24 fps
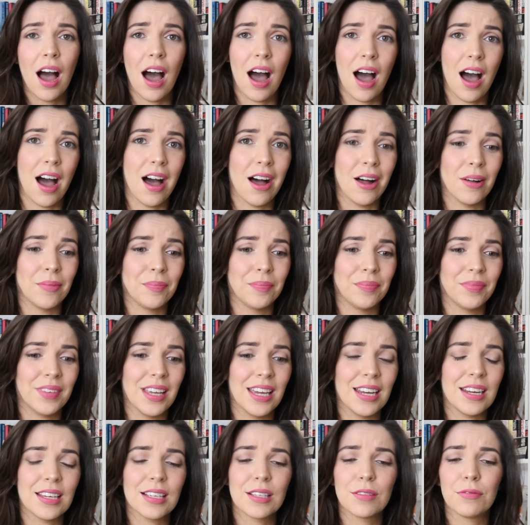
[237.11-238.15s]

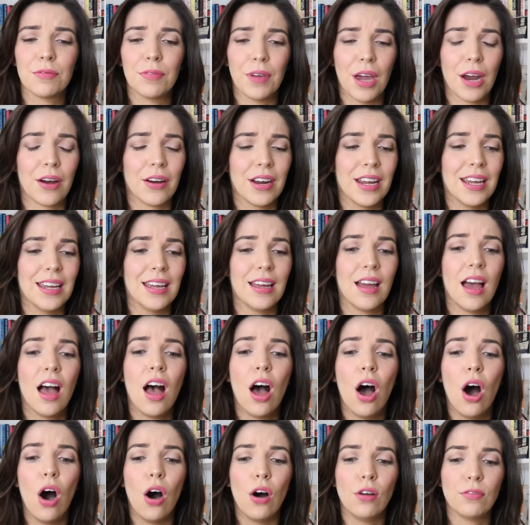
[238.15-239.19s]
It is very
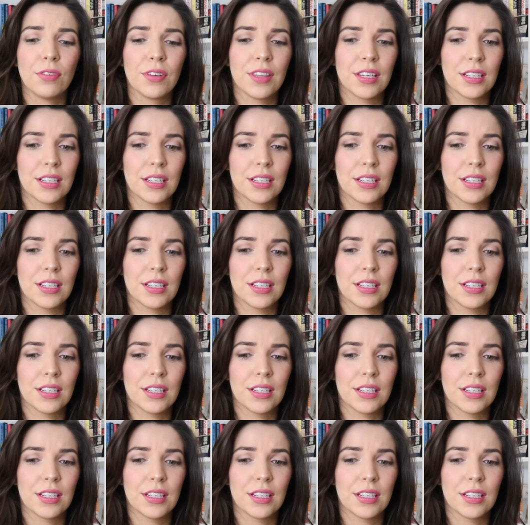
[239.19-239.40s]
over